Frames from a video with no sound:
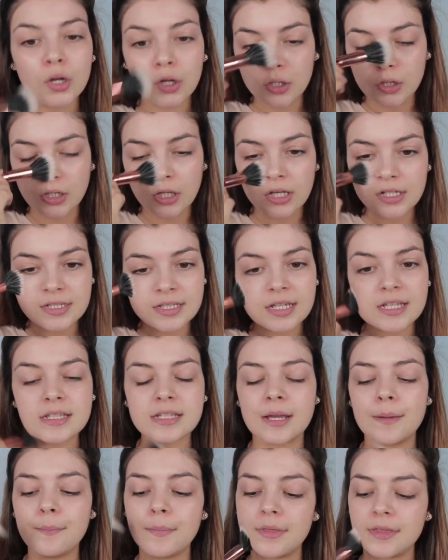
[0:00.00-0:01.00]
glow to your
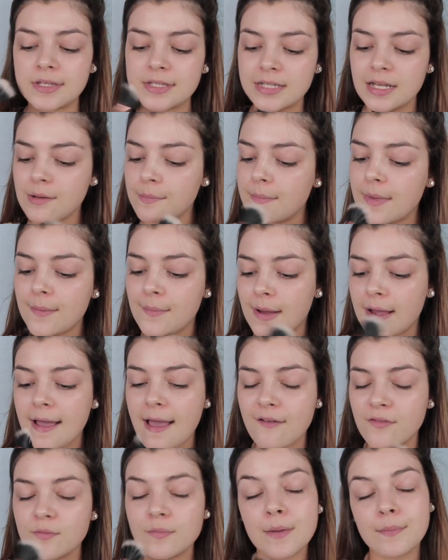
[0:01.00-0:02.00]
skin, but this didn't
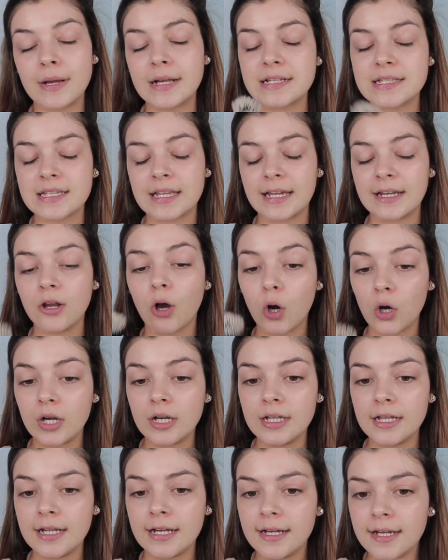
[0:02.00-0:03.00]
ever make my skin
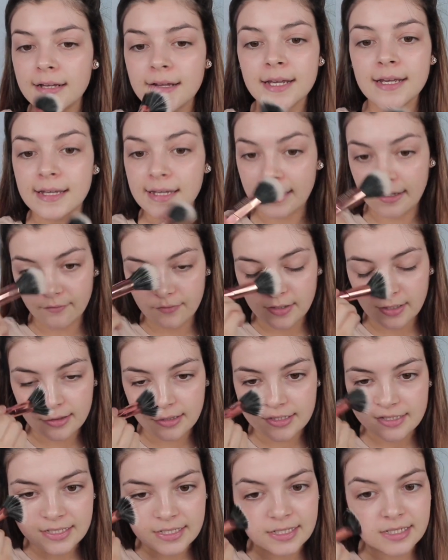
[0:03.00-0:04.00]
oily, even in
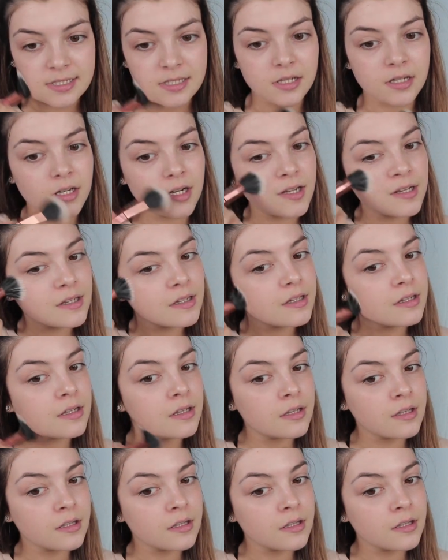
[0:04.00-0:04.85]
the T-zone.